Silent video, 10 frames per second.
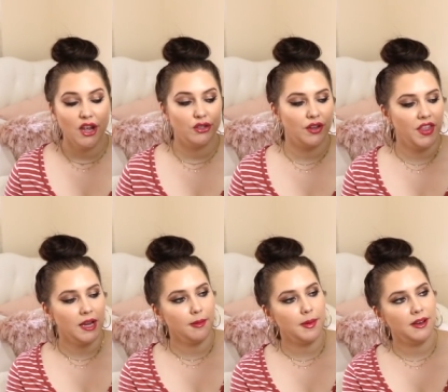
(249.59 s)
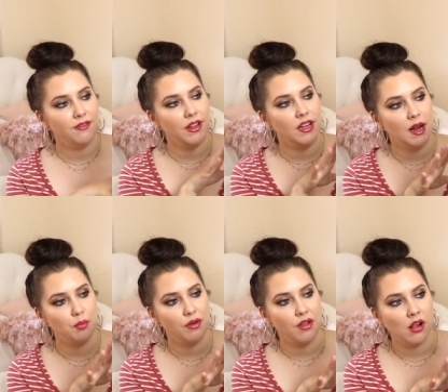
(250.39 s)
so I think I'm going to fill it
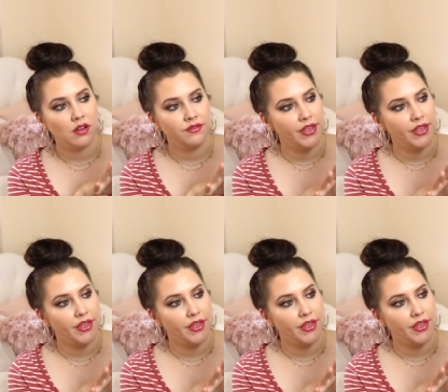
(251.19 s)
up with all of